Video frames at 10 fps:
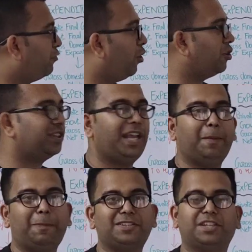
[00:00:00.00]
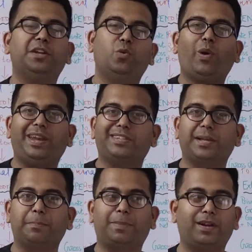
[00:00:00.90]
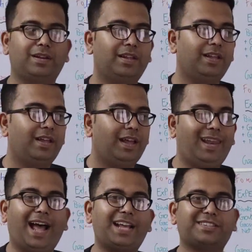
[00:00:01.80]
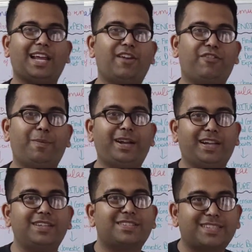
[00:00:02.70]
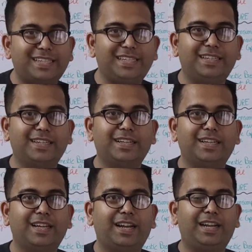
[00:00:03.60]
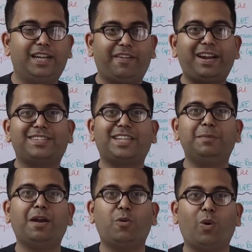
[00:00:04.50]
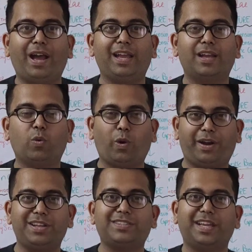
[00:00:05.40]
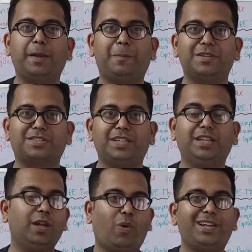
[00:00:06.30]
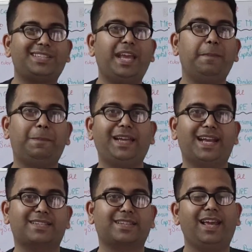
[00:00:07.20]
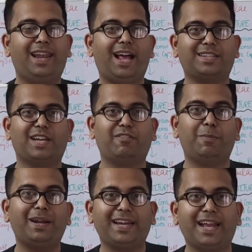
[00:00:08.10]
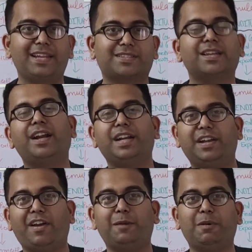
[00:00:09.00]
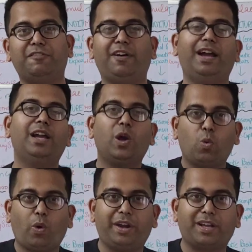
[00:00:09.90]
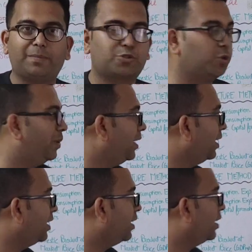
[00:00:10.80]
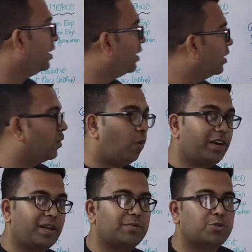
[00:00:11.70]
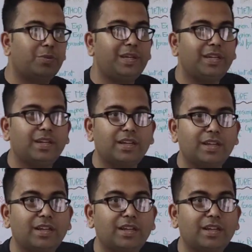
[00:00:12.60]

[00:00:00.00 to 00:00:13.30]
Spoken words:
Fourth, APC, very simple. Last alphabet is C. Divide C by Y. What is APC? What is APS? Last alphabet S. Divide by Y. What it comes to be? What comes to be?